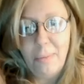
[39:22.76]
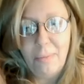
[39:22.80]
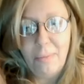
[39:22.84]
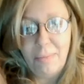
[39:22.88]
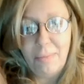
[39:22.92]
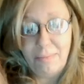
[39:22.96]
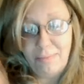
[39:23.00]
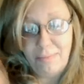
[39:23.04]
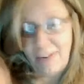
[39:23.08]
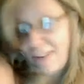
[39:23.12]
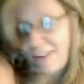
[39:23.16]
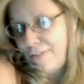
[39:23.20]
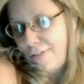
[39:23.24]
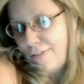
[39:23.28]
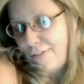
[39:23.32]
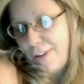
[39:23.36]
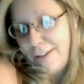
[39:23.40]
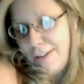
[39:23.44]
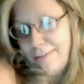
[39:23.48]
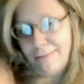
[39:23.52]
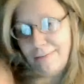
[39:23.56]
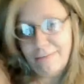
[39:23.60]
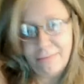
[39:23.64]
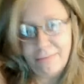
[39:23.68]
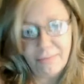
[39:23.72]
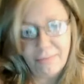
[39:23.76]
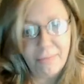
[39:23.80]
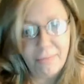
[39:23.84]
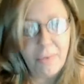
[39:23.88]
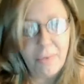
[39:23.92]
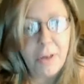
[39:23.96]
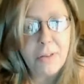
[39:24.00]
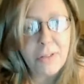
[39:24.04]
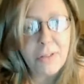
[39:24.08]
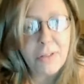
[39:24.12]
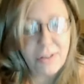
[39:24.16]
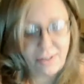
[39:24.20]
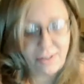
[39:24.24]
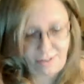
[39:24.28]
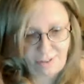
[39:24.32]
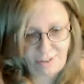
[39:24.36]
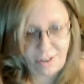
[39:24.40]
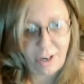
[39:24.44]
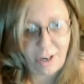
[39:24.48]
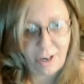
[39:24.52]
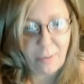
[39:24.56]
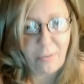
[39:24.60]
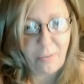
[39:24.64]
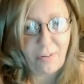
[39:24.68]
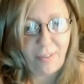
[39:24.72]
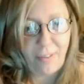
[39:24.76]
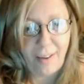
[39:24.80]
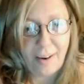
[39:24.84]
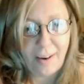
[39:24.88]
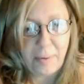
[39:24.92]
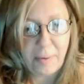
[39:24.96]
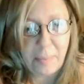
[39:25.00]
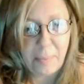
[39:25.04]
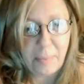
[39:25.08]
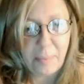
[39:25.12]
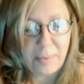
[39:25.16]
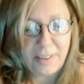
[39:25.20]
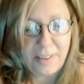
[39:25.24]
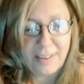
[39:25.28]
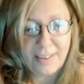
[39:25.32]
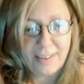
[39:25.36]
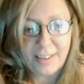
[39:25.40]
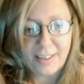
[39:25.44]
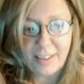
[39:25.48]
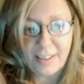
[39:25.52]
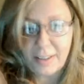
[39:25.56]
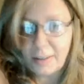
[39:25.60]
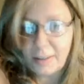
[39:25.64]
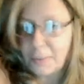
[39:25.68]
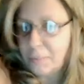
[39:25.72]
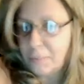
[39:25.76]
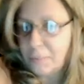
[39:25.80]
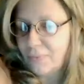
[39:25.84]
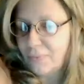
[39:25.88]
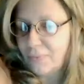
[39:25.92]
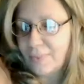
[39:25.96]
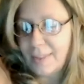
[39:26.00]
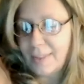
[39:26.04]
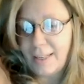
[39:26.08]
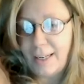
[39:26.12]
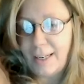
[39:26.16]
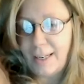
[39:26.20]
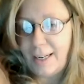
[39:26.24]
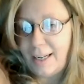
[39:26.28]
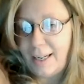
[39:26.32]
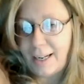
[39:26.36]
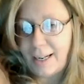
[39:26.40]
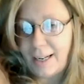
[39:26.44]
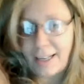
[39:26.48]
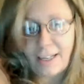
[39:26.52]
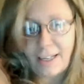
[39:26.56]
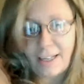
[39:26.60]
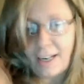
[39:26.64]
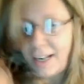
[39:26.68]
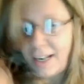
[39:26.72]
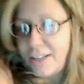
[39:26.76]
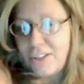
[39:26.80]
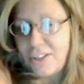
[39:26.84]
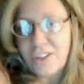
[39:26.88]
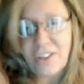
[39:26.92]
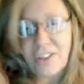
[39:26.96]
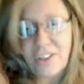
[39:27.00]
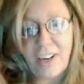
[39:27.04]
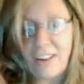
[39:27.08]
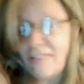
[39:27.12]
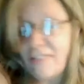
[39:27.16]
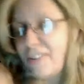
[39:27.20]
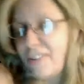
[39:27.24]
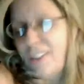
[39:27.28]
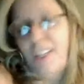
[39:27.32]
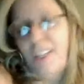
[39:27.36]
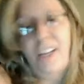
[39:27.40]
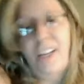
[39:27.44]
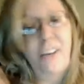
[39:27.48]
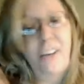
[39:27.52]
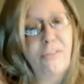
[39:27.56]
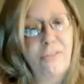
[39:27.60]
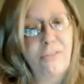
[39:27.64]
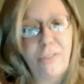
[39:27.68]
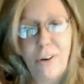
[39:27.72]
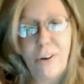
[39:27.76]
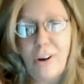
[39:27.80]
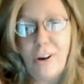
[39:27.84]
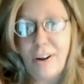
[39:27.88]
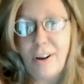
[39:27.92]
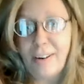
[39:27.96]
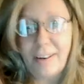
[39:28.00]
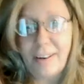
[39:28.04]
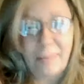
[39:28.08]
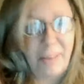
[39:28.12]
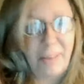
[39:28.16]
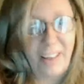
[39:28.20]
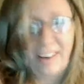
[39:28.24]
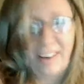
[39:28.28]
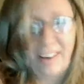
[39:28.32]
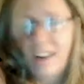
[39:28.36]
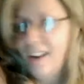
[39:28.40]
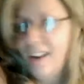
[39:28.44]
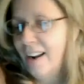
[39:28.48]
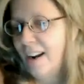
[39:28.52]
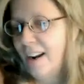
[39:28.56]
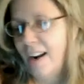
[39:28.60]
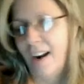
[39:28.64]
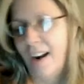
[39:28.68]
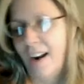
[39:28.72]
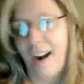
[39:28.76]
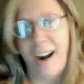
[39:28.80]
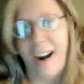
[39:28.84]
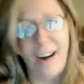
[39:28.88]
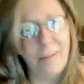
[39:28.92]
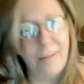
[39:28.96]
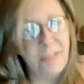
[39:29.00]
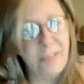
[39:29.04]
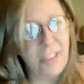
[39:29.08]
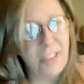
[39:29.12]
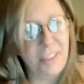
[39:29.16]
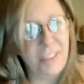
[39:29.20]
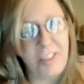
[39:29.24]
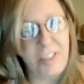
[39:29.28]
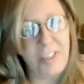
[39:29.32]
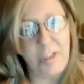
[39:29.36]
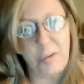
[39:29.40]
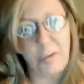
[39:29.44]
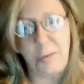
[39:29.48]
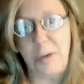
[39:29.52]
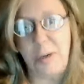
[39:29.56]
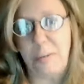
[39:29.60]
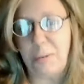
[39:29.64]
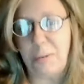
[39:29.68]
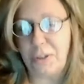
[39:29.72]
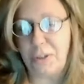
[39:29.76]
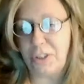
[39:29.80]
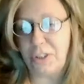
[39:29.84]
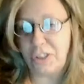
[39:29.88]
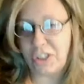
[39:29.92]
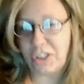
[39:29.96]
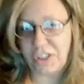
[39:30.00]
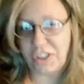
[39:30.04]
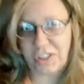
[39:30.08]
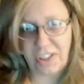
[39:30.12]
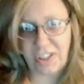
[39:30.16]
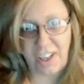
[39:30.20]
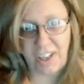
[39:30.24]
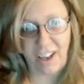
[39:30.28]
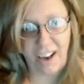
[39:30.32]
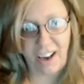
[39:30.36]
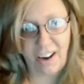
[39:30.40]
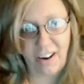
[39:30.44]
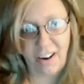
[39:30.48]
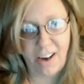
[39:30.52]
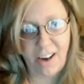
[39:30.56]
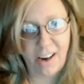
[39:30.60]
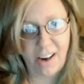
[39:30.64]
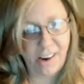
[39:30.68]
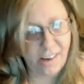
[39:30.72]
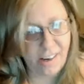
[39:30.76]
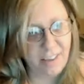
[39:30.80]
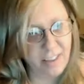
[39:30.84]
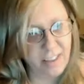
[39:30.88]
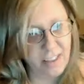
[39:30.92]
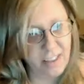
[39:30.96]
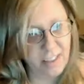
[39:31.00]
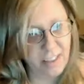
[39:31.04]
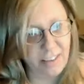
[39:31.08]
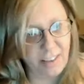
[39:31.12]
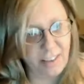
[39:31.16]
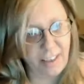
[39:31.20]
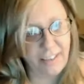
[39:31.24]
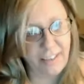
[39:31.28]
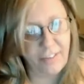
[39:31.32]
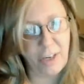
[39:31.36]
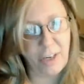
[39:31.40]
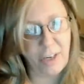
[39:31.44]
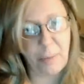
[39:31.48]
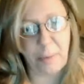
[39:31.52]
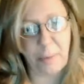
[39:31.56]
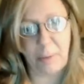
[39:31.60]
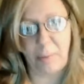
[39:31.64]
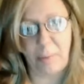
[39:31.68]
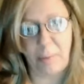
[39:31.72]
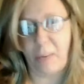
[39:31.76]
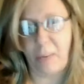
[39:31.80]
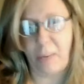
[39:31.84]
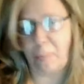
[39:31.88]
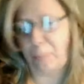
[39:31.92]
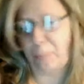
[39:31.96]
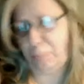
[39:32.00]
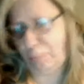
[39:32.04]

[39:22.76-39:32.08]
my friend stopped that, but I felt like a fraud. I'm like, I'm telling these people to just carry on, don't give up. I'm like,